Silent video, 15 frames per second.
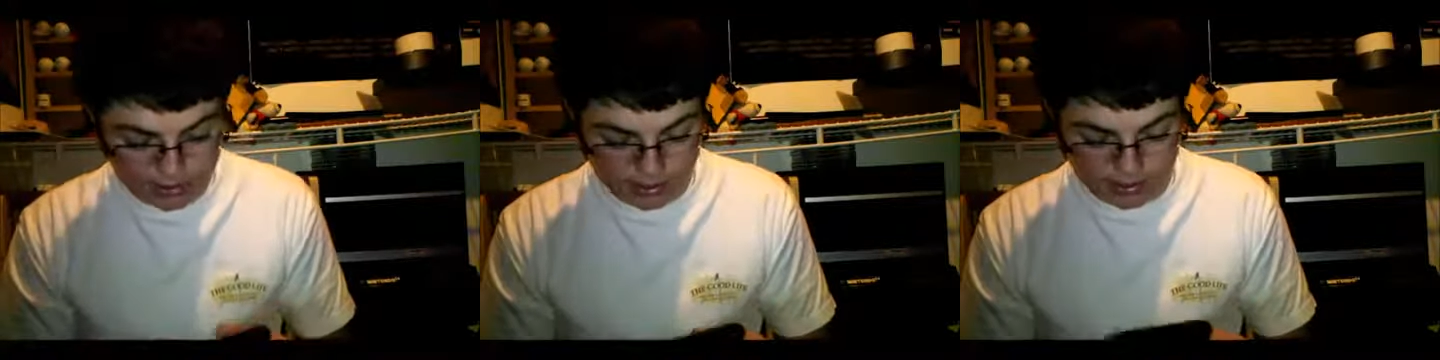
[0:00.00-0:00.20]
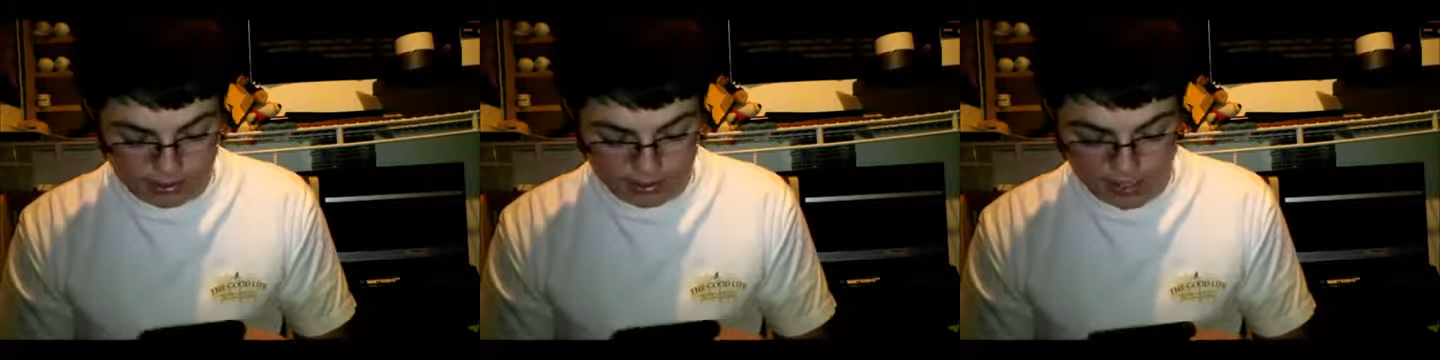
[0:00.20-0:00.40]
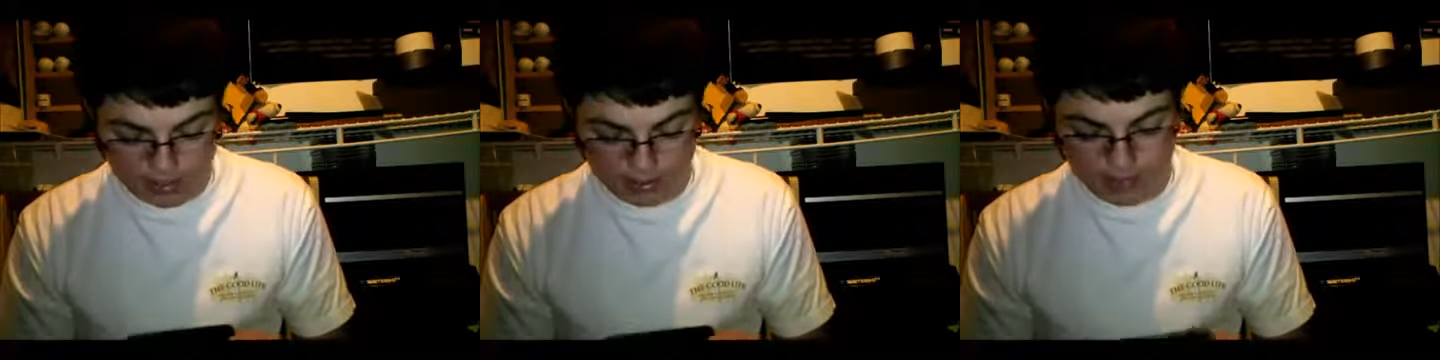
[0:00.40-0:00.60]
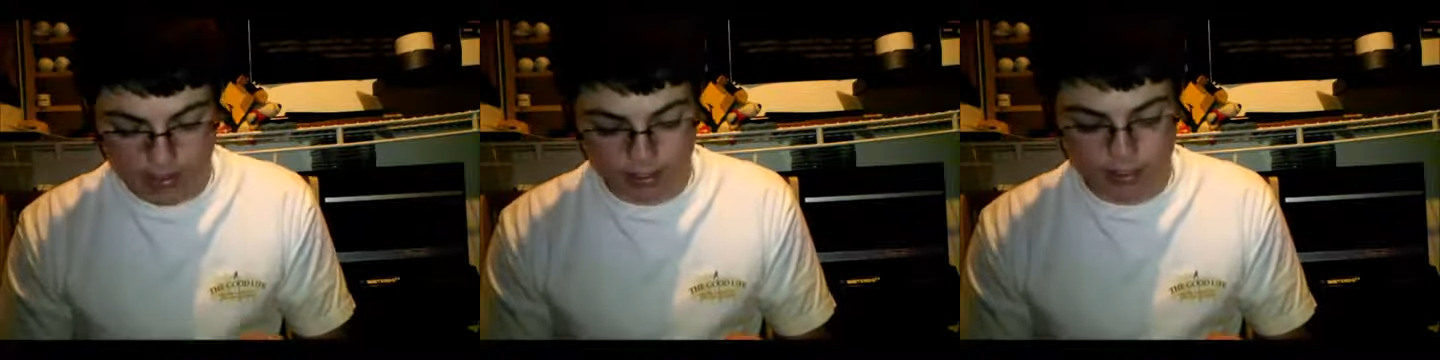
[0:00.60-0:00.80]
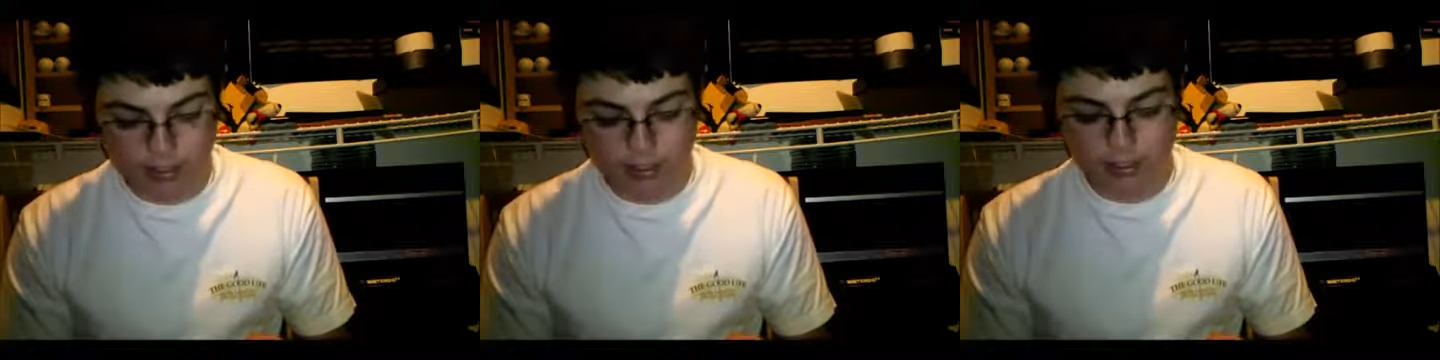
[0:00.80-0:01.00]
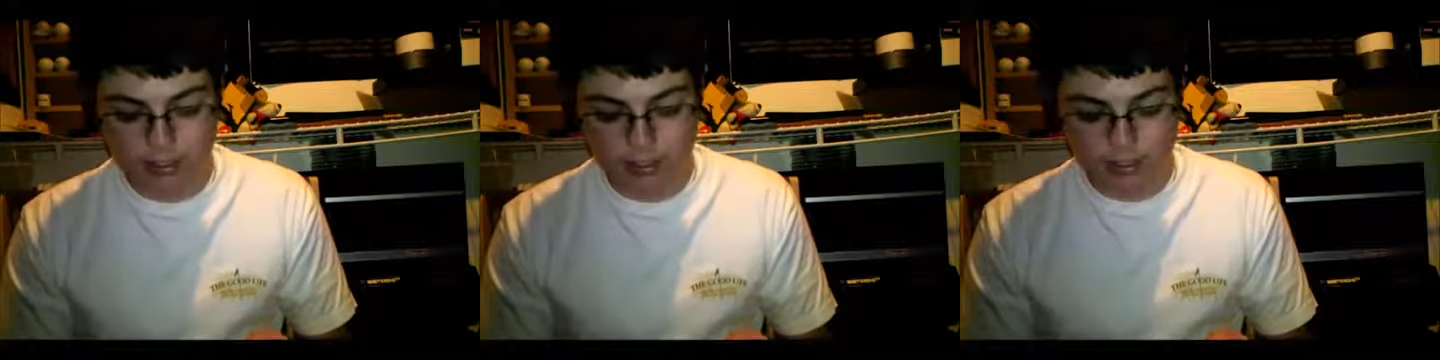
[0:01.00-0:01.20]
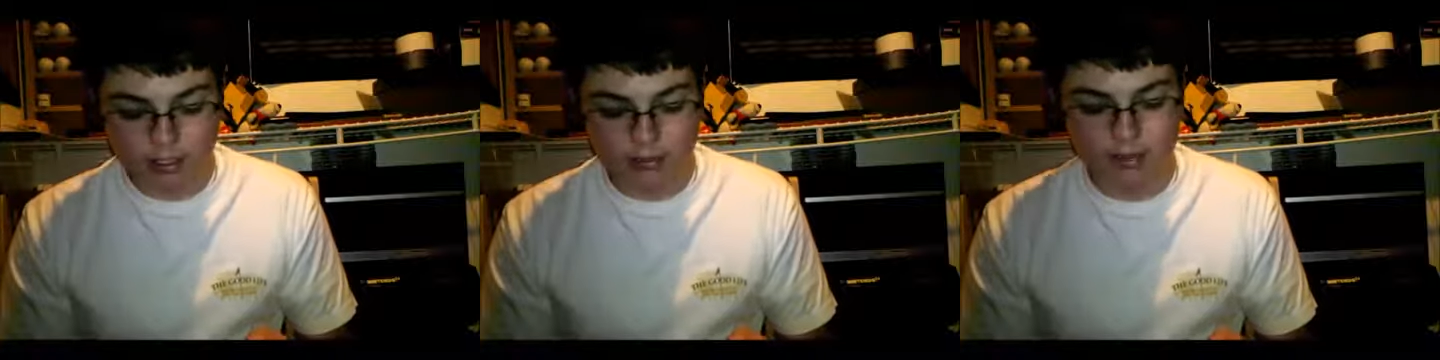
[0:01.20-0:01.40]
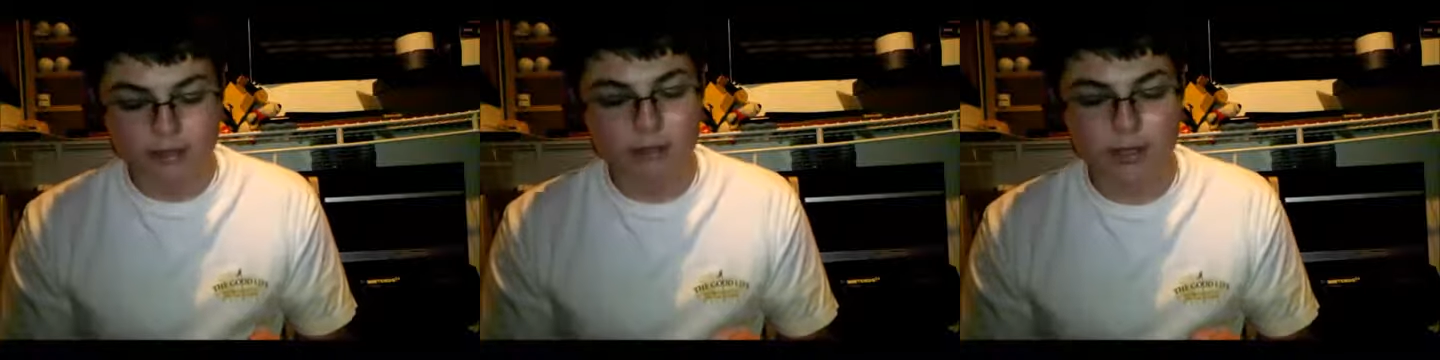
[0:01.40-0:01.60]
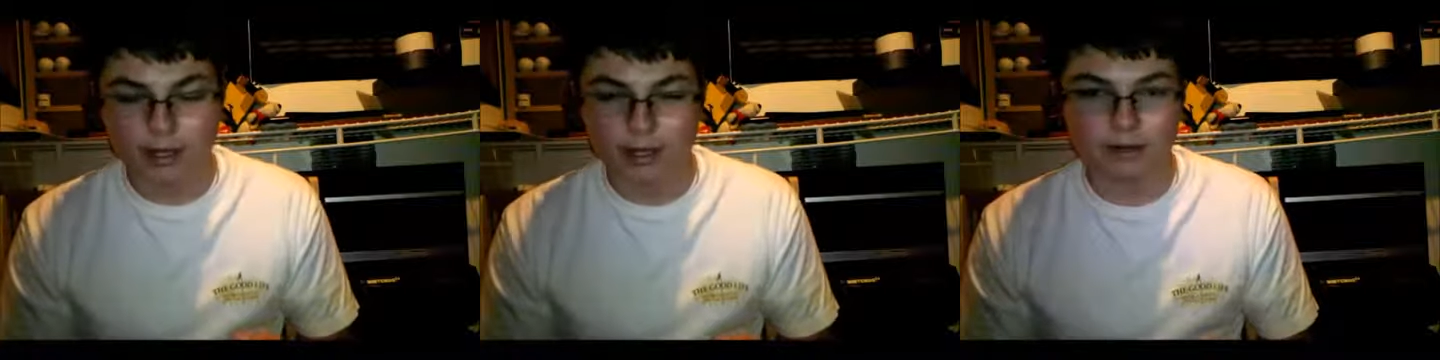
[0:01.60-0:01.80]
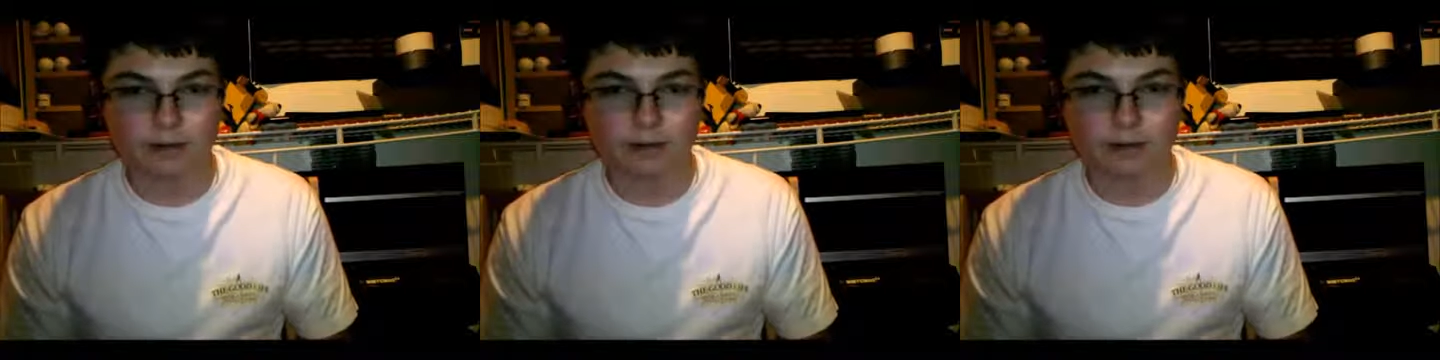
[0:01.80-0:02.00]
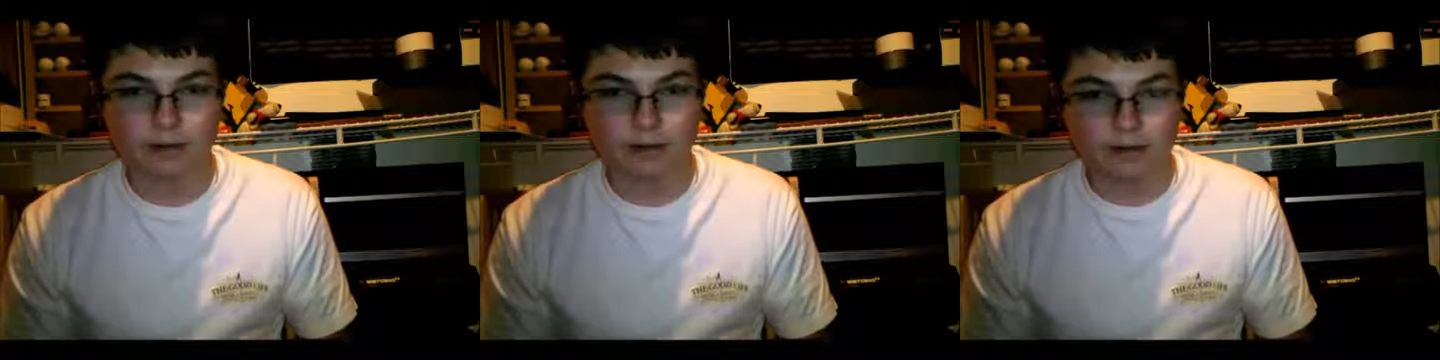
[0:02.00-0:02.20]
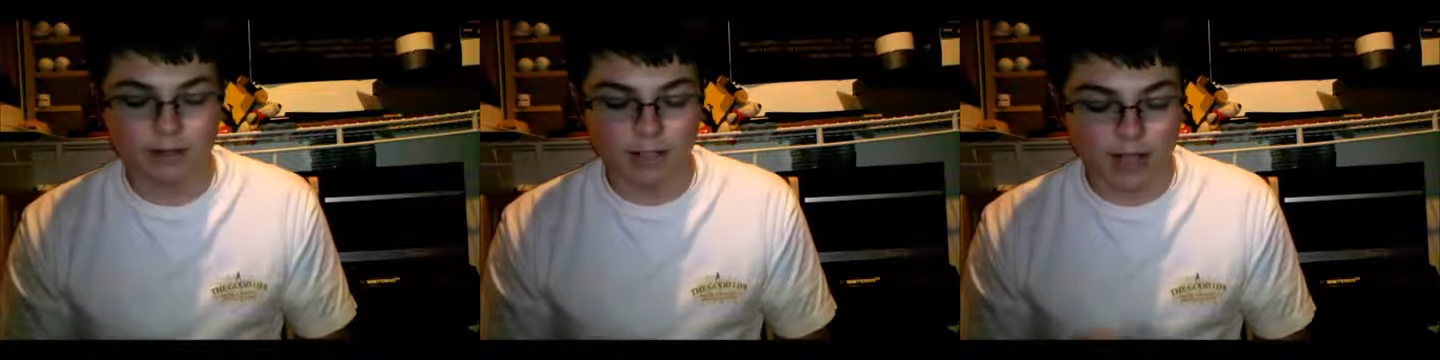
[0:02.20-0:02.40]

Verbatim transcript: sticker on it, but you know what, who cares?